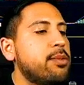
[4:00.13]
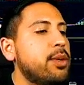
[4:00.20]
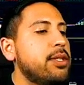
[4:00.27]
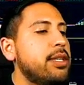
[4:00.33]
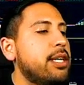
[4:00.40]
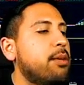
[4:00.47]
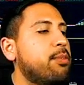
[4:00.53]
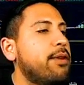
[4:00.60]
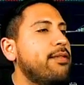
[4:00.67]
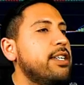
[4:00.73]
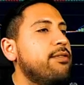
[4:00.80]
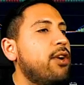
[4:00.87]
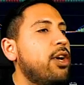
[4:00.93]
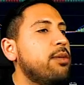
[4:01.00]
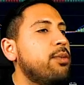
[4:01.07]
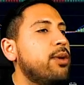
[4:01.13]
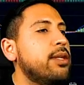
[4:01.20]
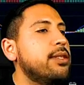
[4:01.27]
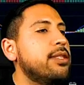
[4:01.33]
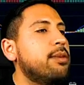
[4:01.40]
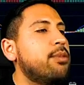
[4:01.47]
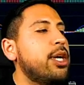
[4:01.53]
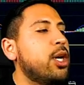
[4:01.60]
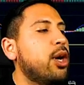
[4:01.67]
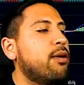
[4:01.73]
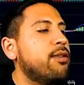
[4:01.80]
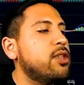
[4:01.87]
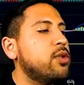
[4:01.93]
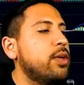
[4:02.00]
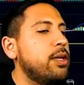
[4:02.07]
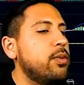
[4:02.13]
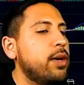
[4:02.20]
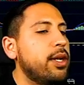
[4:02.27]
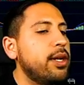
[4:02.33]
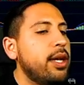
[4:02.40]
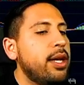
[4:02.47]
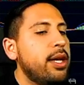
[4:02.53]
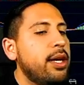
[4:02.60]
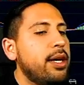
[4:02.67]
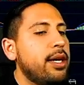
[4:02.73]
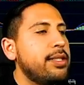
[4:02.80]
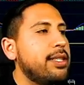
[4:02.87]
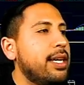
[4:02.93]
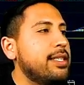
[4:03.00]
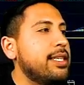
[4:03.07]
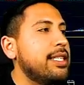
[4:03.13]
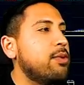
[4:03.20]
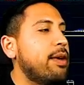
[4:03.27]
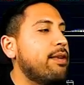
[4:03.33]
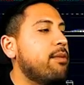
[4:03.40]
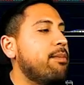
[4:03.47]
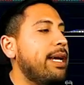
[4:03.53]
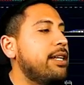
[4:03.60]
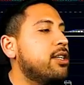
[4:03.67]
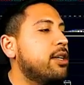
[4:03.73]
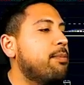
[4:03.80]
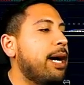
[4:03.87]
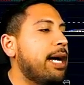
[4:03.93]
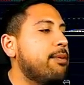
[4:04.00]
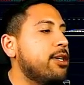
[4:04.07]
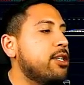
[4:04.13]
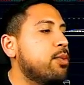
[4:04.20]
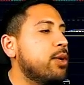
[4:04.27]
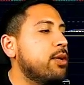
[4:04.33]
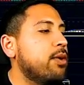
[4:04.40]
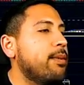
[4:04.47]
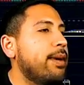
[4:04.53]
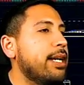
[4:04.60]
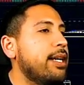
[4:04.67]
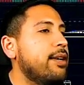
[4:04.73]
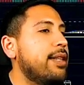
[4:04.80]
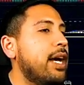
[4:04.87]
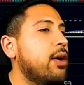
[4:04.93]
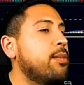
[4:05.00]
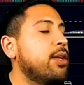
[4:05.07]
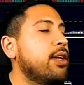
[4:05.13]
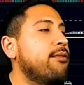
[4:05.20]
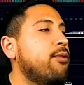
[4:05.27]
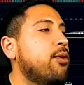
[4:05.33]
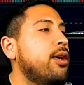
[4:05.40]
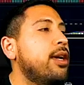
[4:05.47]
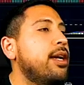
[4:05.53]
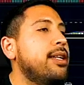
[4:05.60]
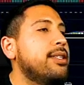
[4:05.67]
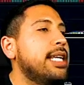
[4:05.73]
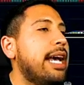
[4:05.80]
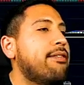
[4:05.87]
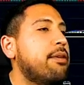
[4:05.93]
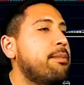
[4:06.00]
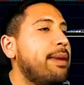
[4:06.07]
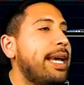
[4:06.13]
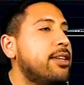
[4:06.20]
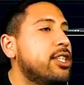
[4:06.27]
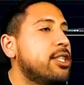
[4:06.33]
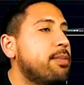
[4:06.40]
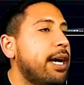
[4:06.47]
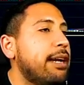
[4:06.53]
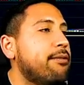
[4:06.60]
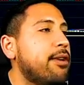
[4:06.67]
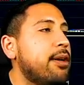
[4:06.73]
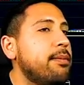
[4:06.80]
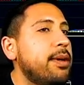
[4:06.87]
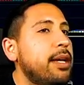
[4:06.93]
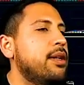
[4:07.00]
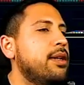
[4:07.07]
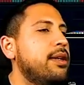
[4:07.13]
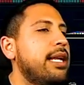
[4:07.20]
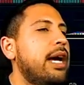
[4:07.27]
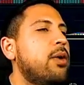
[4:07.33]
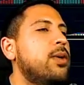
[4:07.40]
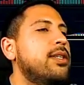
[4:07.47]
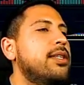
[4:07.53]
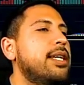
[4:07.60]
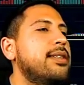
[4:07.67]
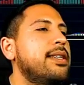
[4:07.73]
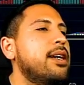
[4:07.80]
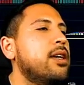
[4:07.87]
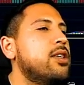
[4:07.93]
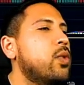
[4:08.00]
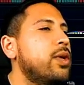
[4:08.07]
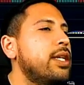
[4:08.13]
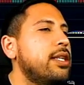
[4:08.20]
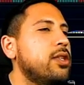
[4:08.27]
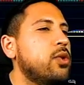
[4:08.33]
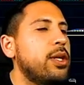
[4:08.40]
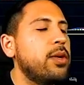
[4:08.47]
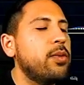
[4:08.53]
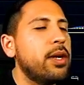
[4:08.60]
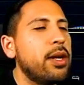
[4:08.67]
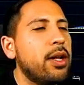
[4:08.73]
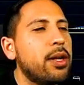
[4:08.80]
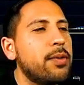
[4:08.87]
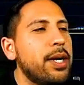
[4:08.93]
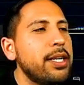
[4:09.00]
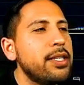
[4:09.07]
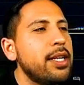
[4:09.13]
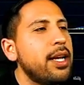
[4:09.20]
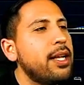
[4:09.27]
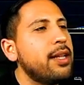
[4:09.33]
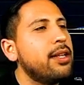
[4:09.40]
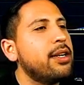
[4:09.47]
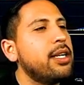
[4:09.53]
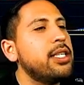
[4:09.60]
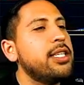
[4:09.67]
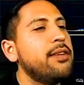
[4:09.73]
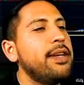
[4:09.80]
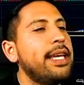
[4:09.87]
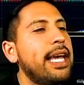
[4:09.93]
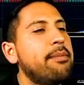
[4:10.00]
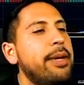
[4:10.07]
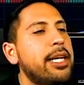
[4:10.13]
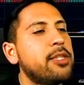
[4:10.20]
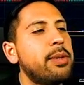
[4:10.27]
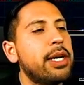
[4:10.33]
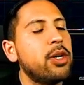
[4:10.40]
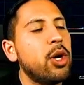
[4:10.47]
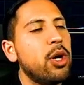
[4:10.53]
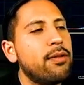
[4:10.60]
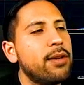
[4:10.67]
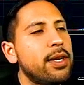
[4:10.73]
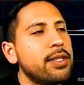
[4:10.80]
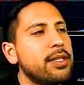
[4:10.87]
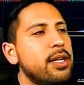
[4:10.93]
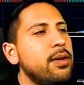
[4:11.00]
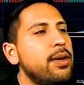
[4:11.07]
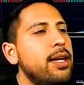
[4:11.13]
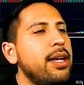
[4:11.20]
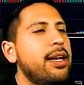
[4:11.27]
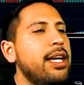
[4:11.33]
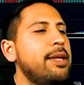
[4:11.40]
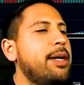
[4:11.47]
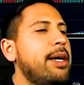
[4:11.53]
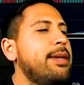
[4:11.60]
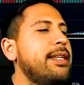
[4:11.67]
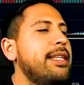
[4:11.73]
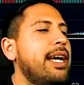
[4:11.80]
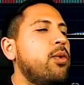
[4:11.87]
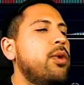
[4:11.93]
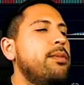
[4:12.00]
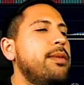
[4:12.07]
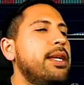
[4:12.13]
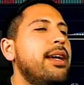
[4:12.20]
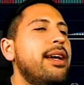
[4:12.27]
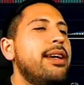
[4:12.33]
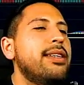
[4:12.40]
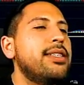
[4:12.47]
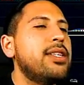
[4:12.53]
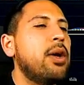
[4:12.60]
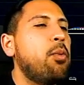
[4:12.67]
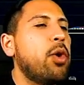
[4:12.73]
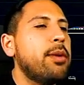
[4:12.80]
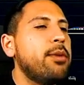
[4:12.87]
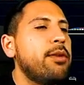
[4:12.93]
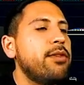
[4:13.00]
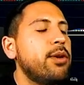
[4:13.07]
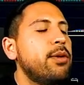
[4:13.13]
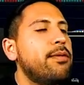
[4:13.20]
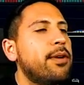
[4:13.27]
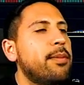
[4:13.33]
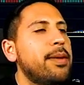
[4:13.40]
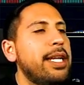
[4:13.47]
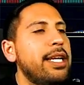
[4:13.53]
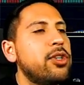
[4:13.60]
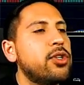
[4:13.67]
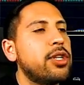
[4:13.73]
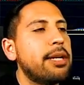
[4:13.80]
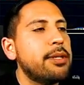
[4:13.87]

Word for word: points and our previous volume points to break over 21 as you guys can see, we have a major buy pressure point way back here that I'm looking for to have a major spike from. Now we're testing our 20 to $21 range, looking to see if we can bounce back over it. So in my opinion, that would be somewhat of a move from an intraday